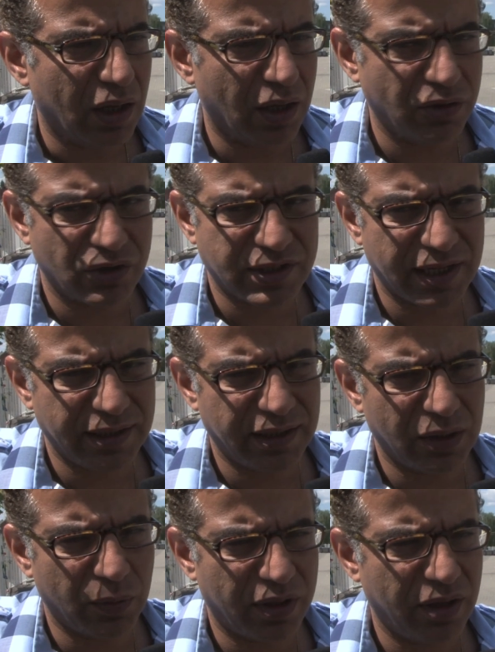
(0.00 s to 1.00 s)

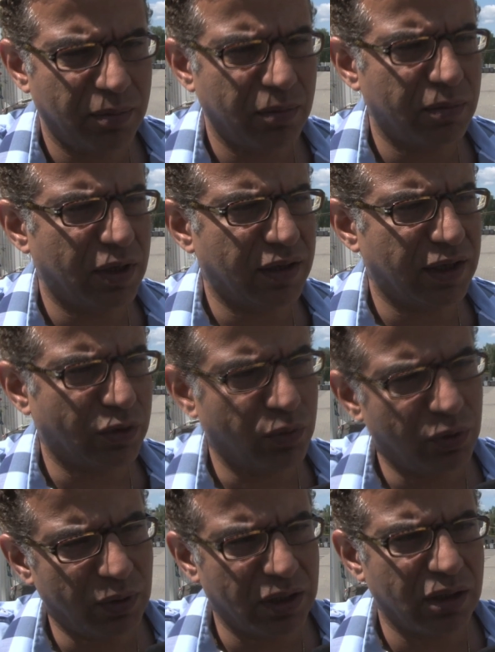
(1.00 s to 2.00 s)
understanding with him that
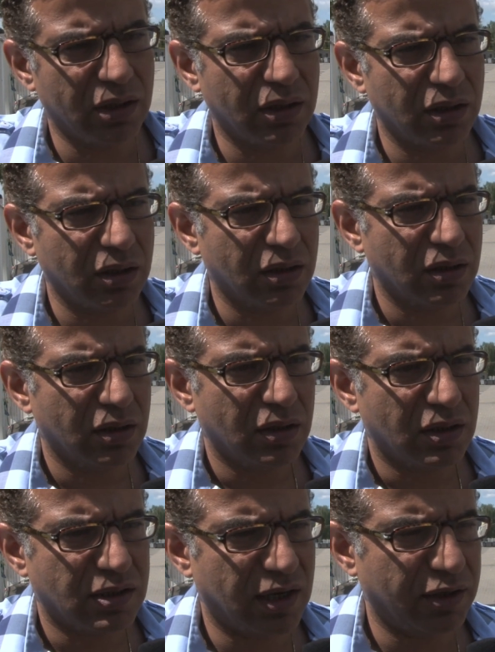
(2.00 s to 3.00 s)
we will
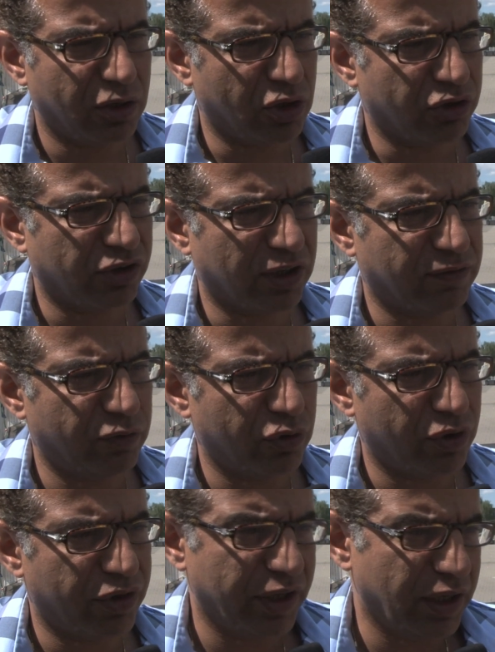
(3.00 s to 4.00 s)
sign a contract
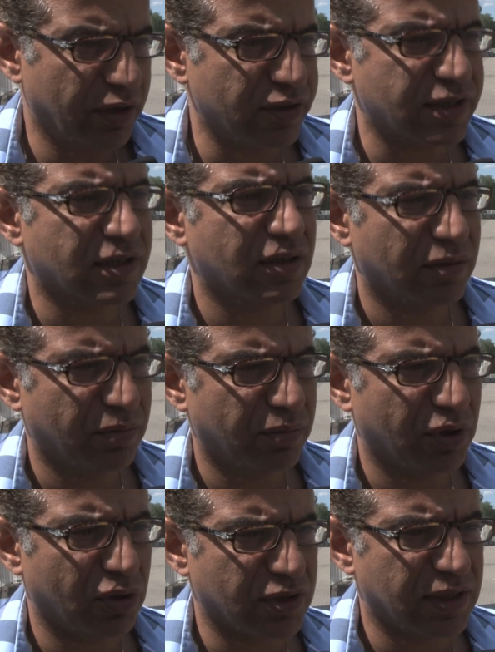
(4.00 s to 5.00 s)
for 3 years,
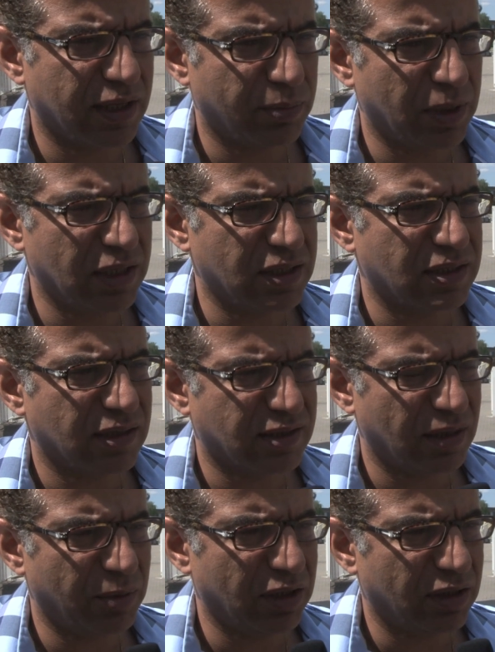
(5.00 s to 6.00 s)
because that means
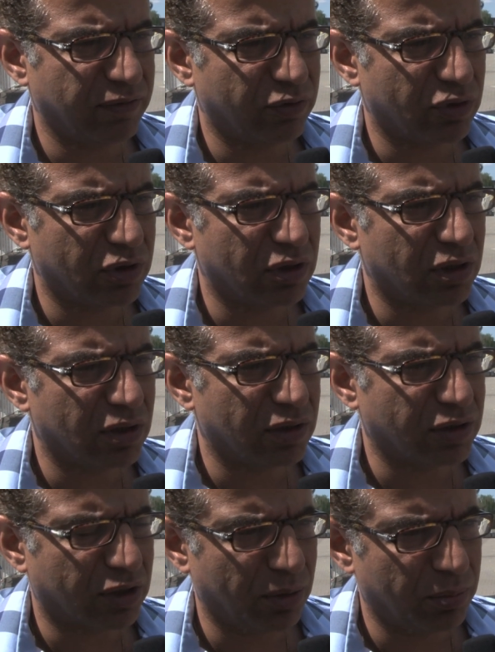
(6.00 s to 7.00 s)
stability
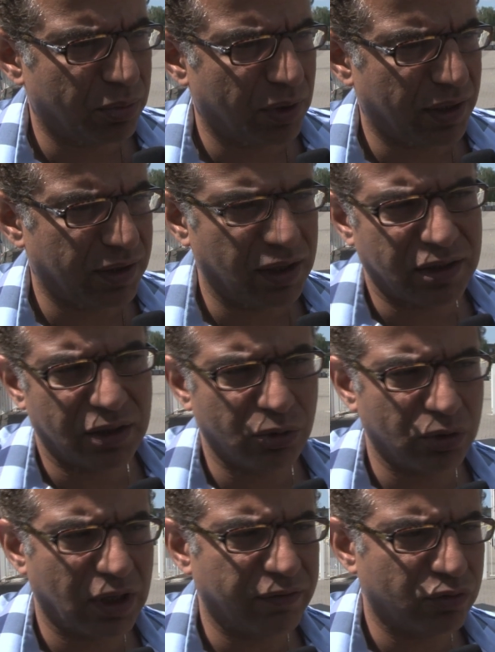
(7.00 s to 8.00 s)
for the club, and that I
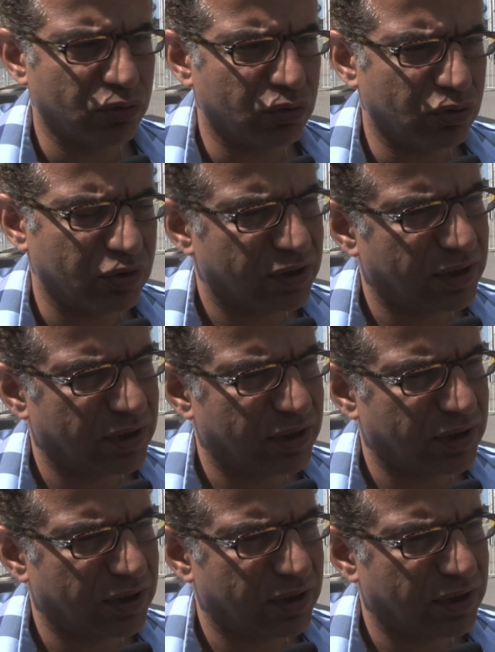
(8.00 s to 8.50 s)
don't have to